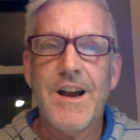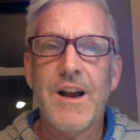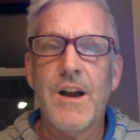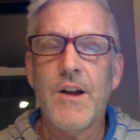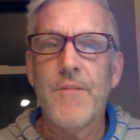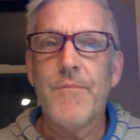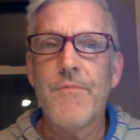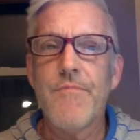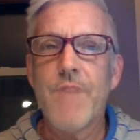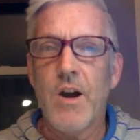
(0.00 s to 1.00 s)

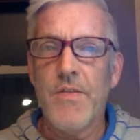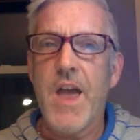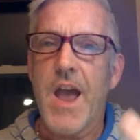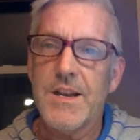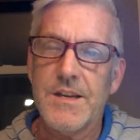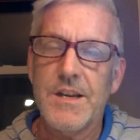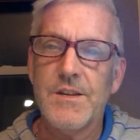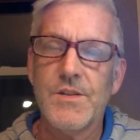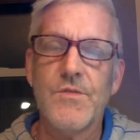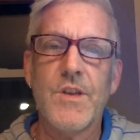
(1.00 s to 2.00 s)
on that,
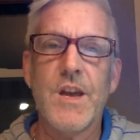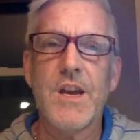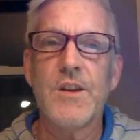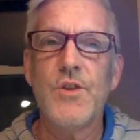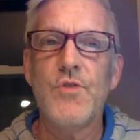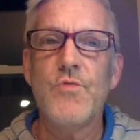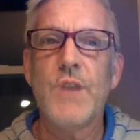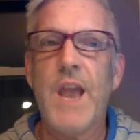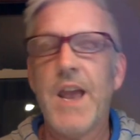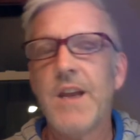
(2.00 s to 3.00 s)
so that you
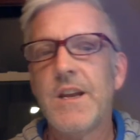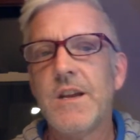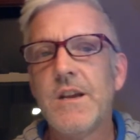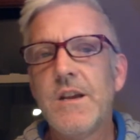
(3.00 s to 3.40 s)
can,